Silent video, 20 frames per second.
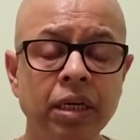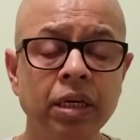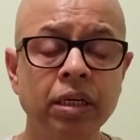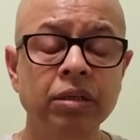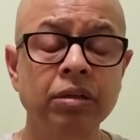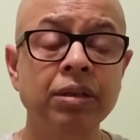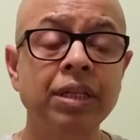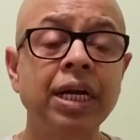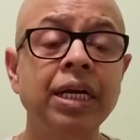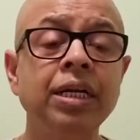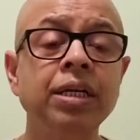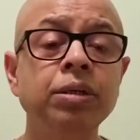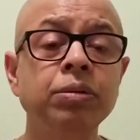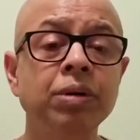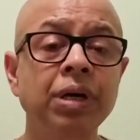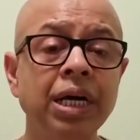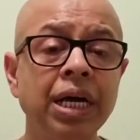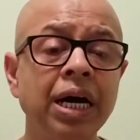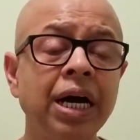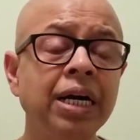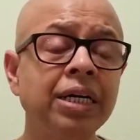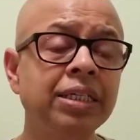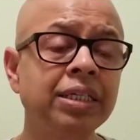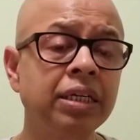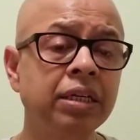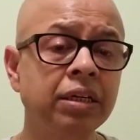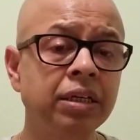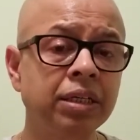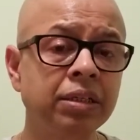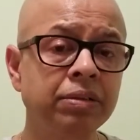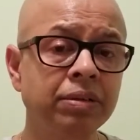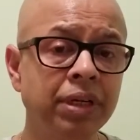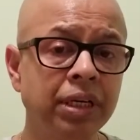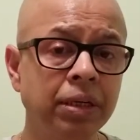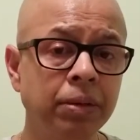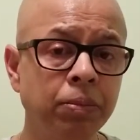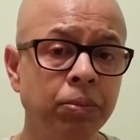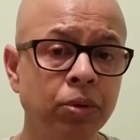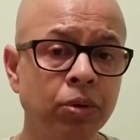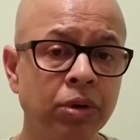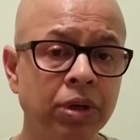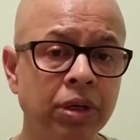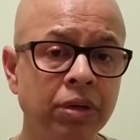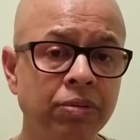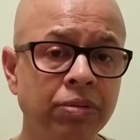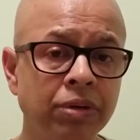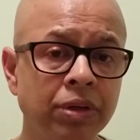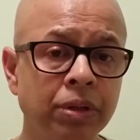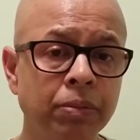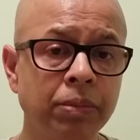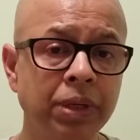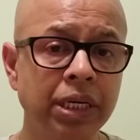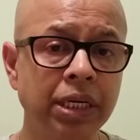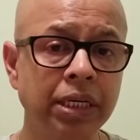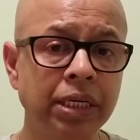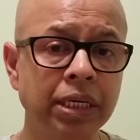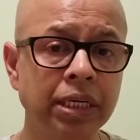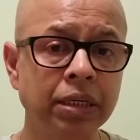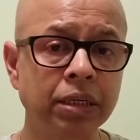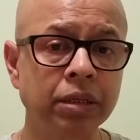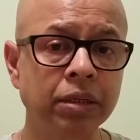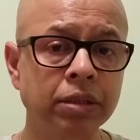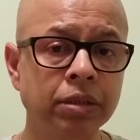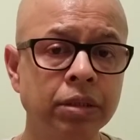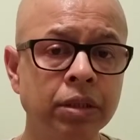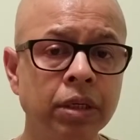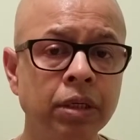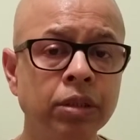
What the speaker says: So that is why heart center is very important for the meditators.